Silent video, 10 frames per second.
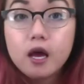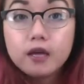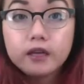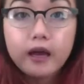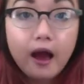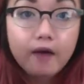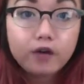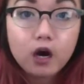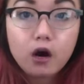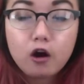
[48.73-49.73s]
they have
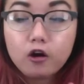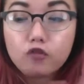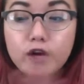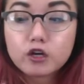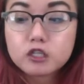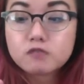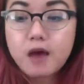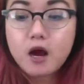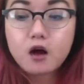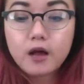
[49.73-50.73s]
a greater
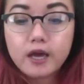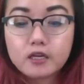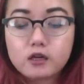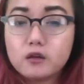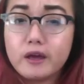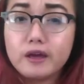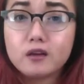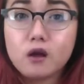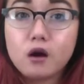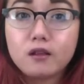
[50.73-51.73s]
smell and a
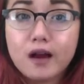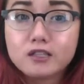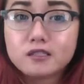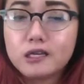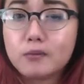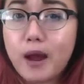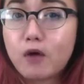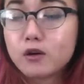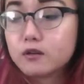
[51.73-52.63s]
long-lasting power.